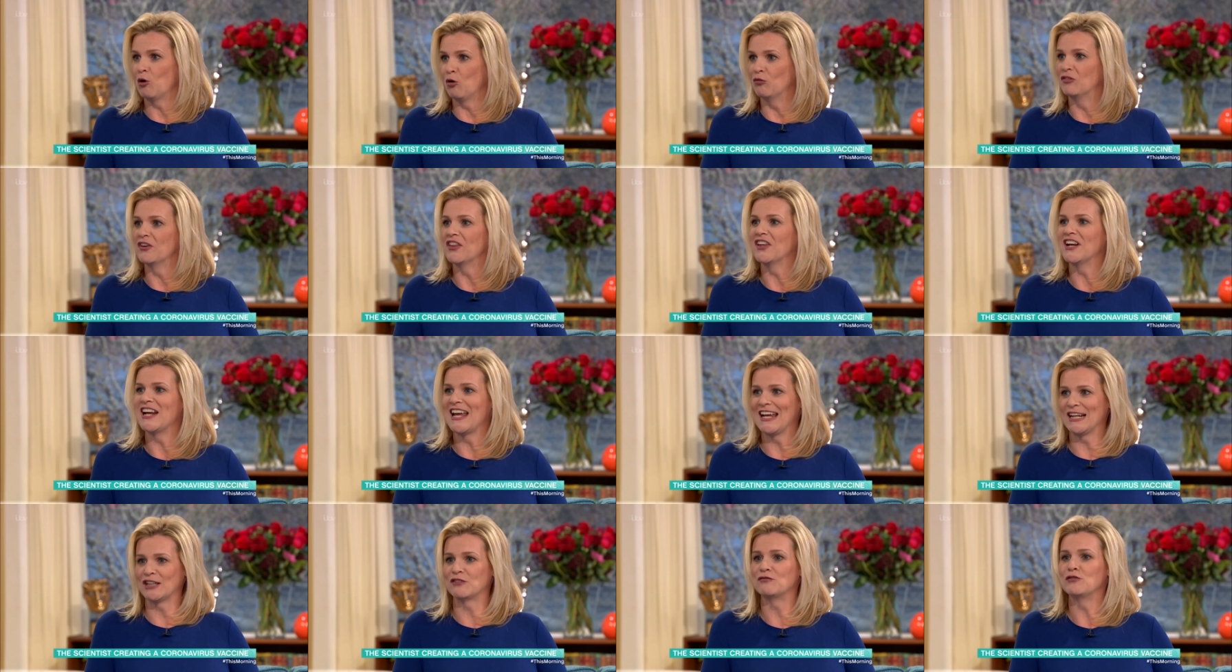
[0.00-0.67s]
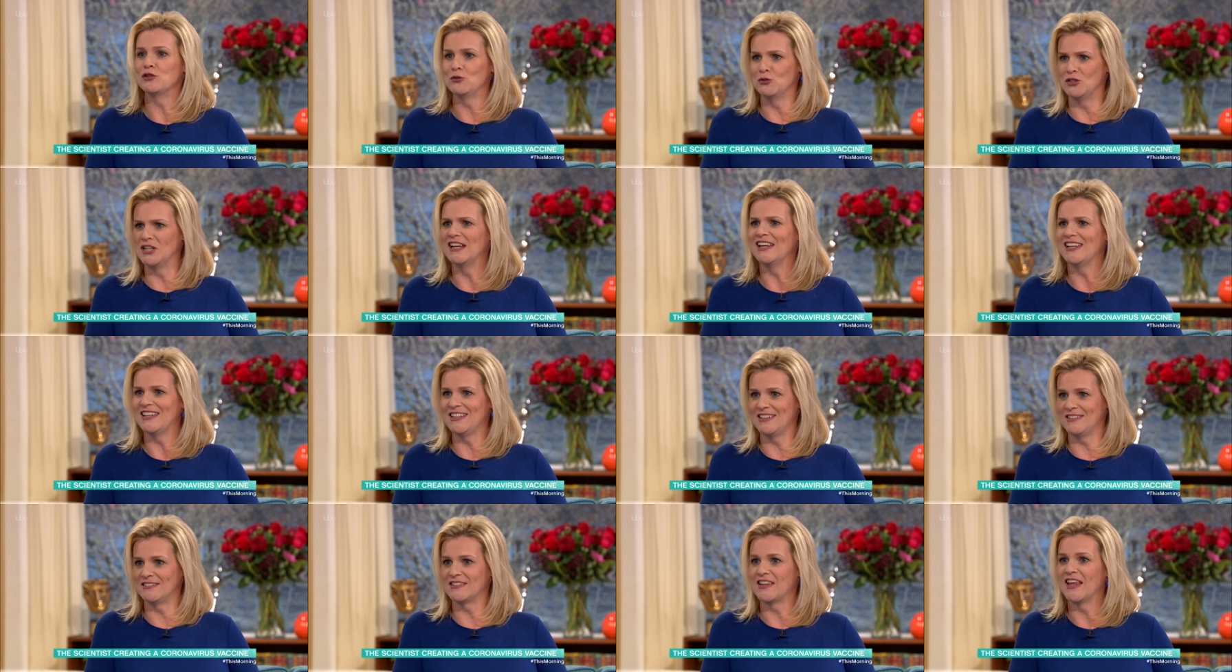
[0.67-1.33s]
over the next few
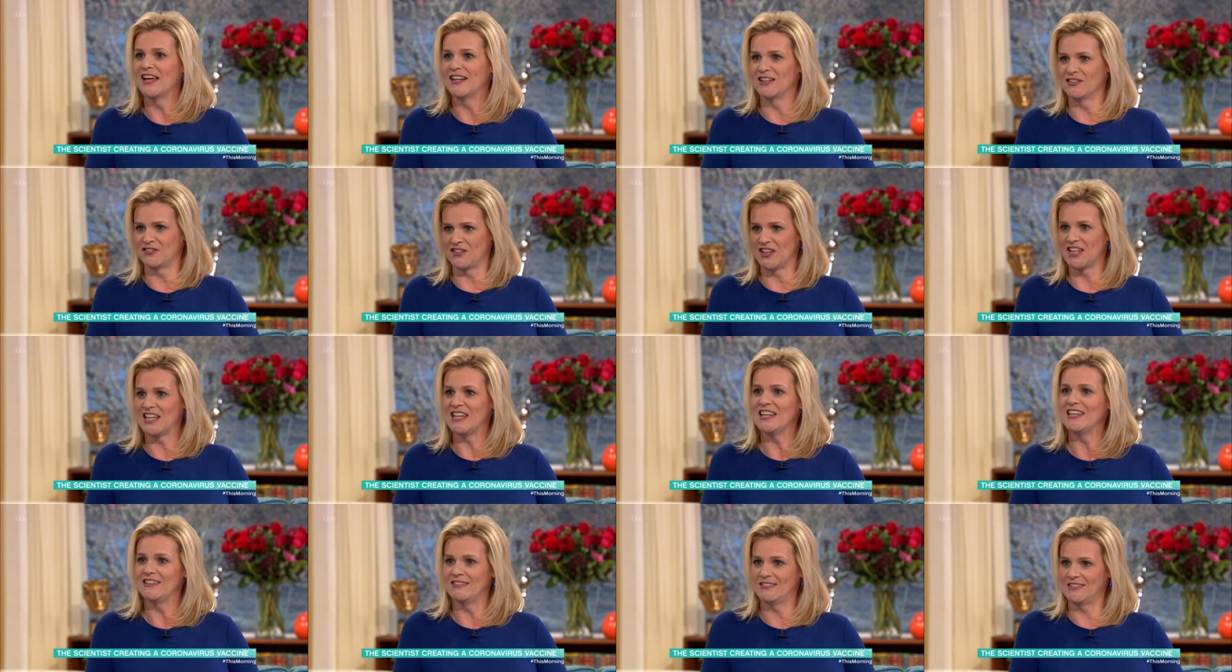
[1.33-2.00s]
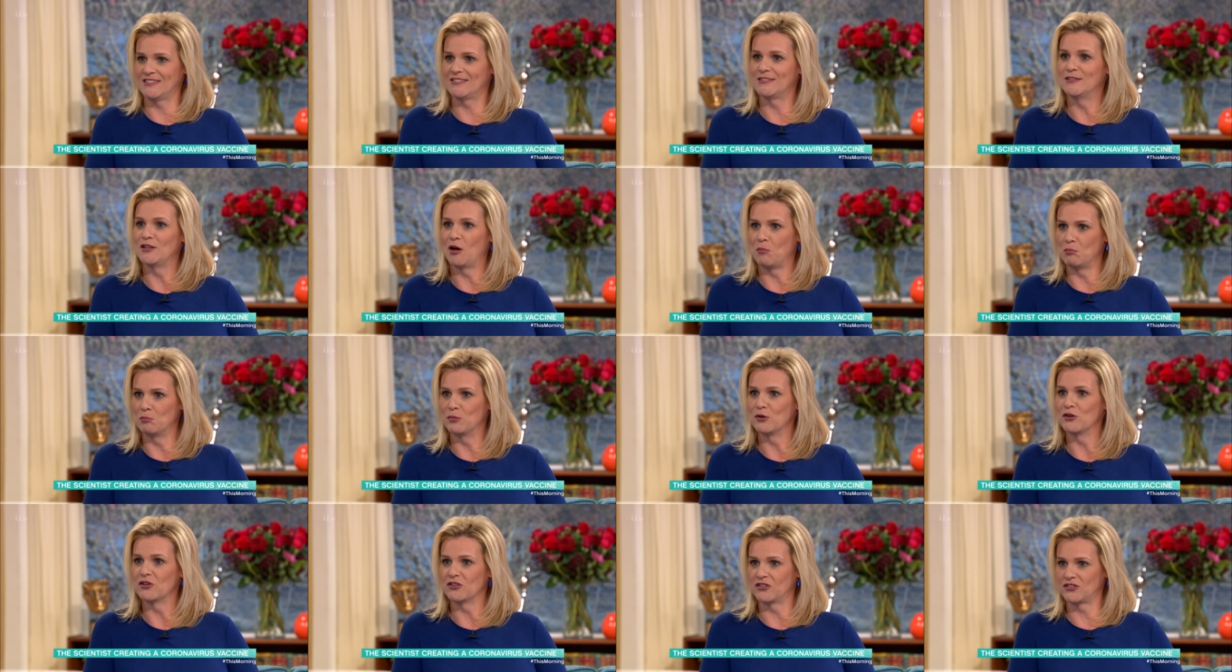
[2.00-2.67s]
days, then as the case
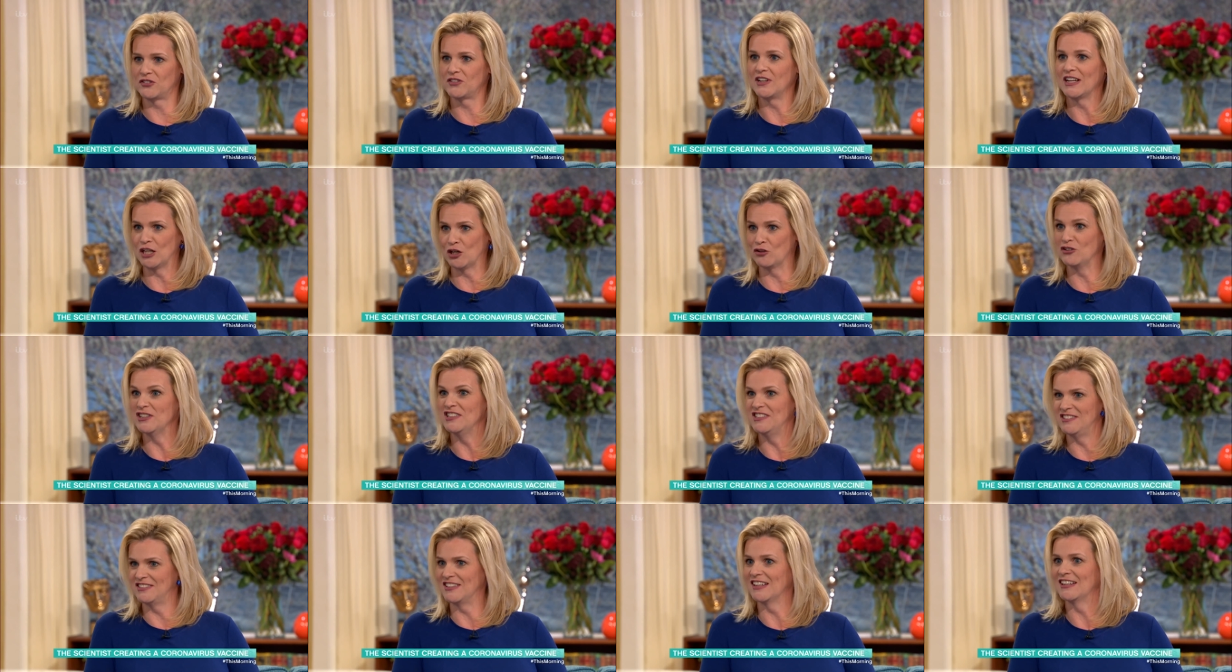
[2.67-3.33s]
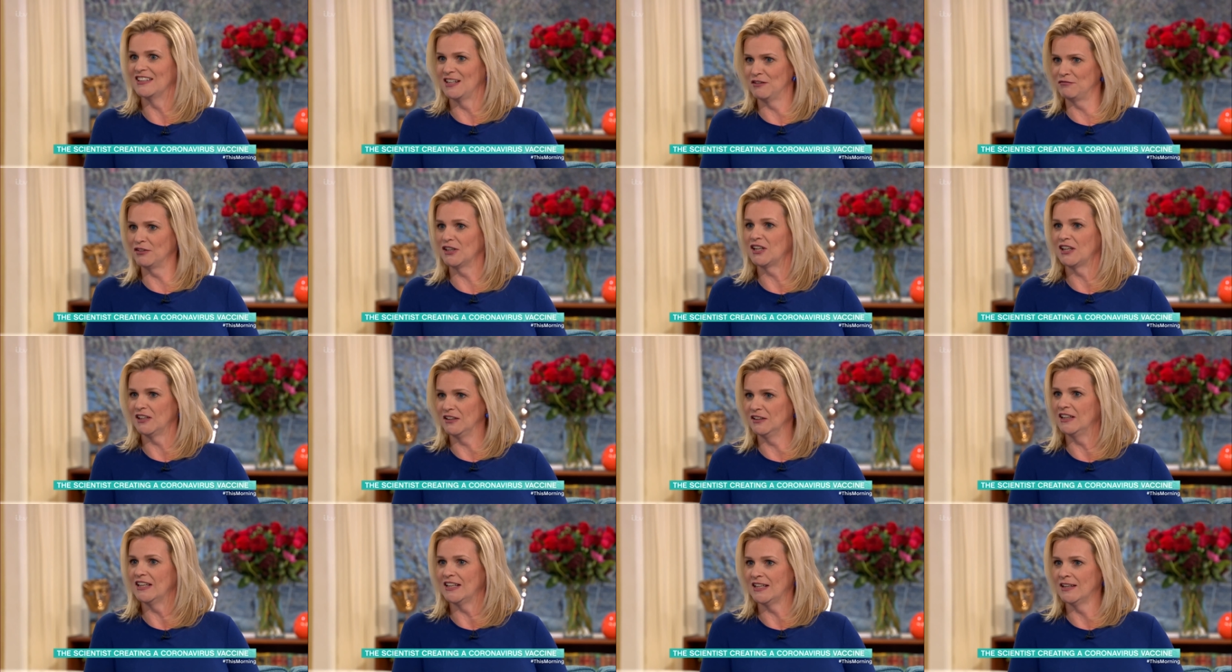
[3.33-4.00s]
numbers increased
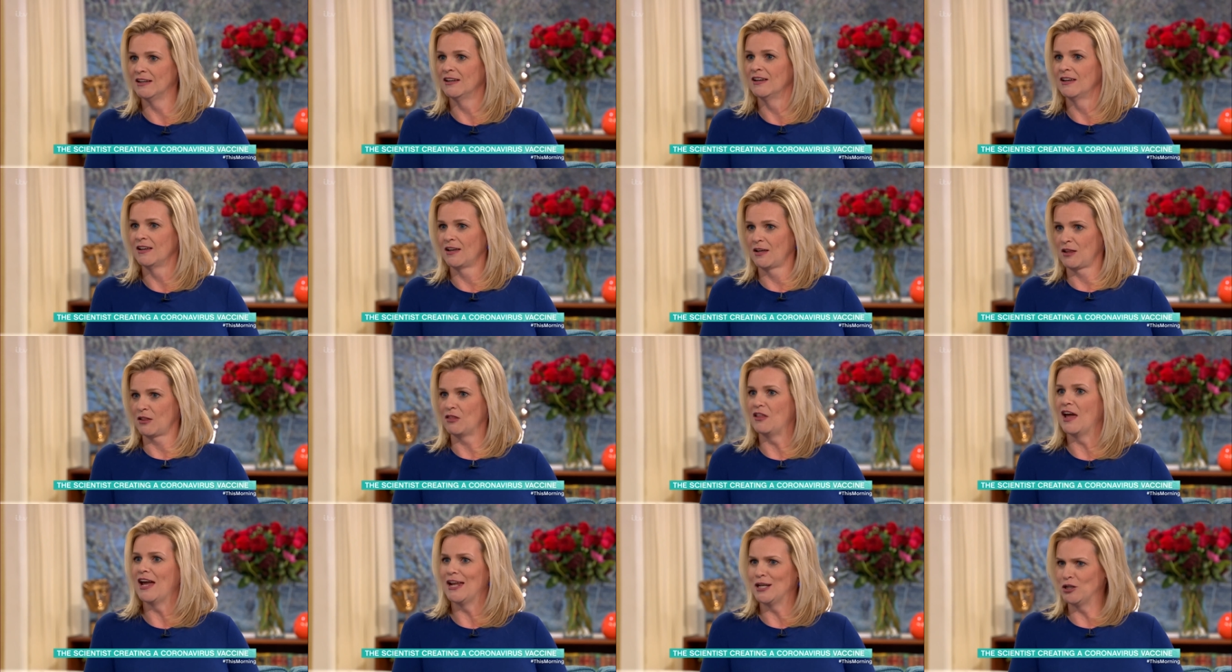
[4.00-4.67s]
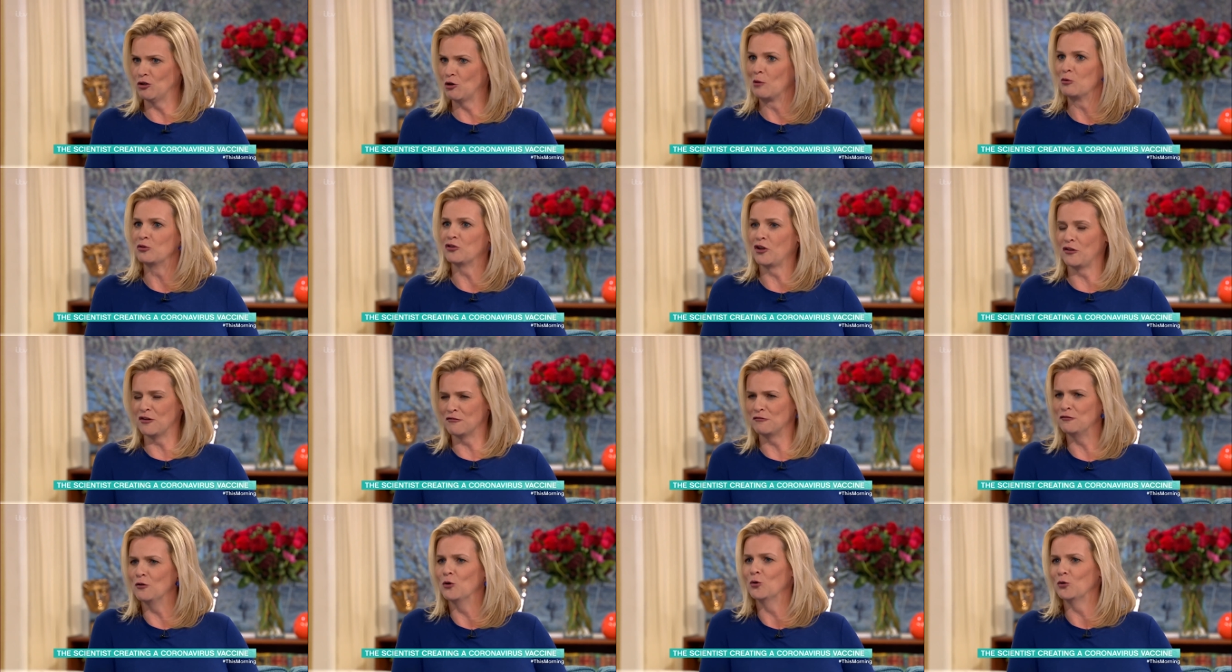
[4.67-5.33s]
significantly, then you know I was on the
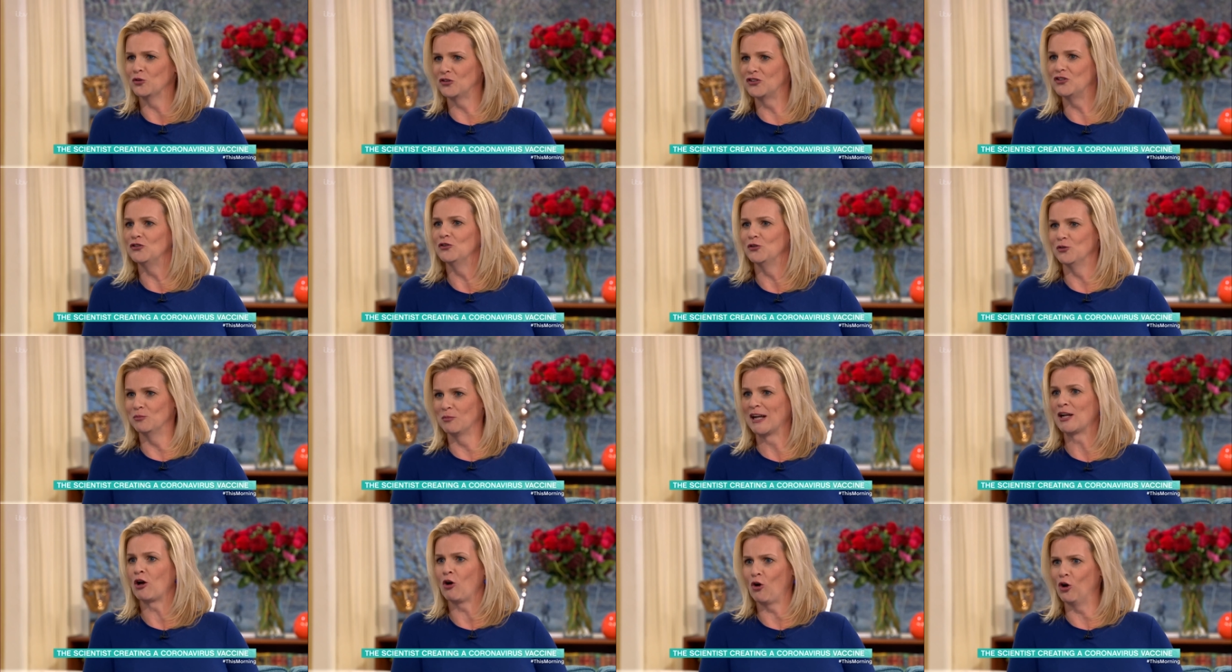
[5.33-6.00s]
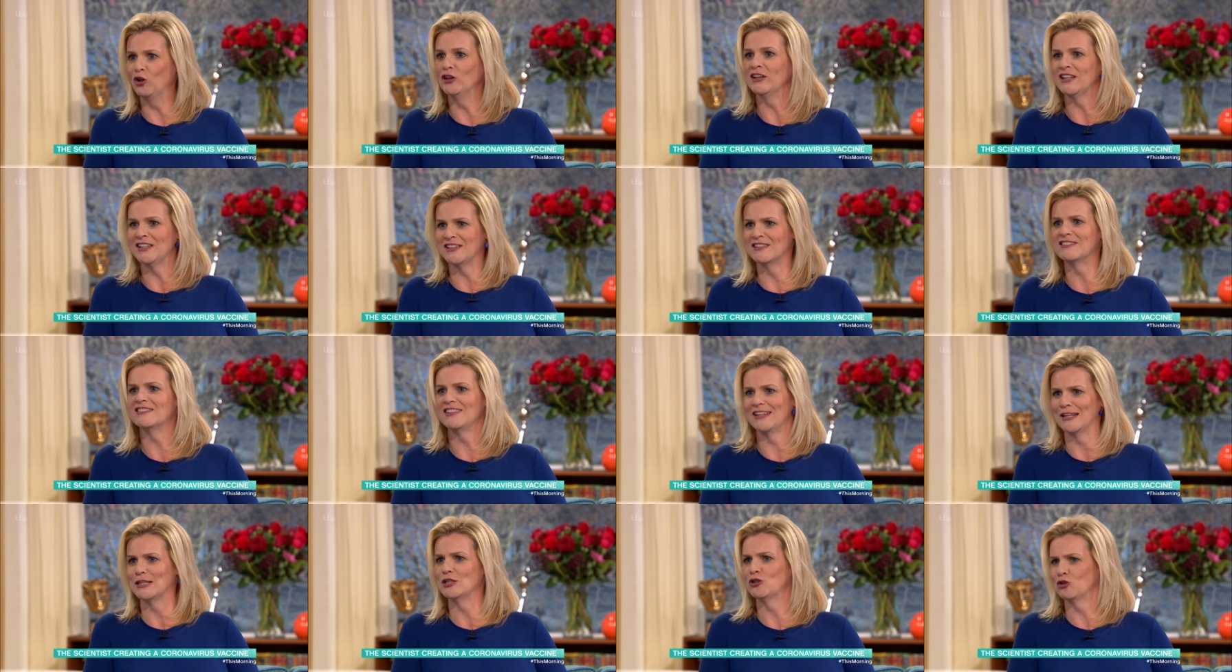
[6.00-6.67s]
phone to my colleagues saying, you